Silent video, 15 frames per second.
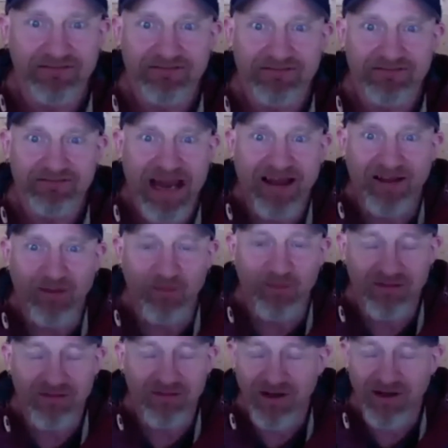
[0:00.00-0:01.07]
help.
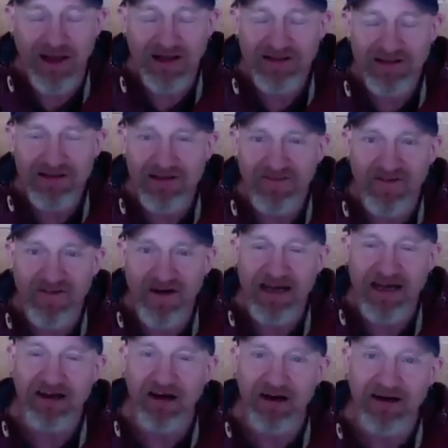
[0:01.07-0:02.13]
Uh, it's just
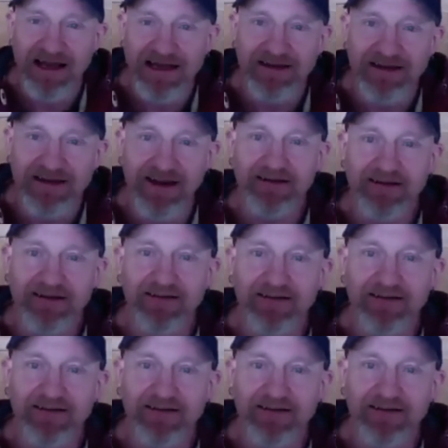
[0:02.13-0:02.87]
fucking unending.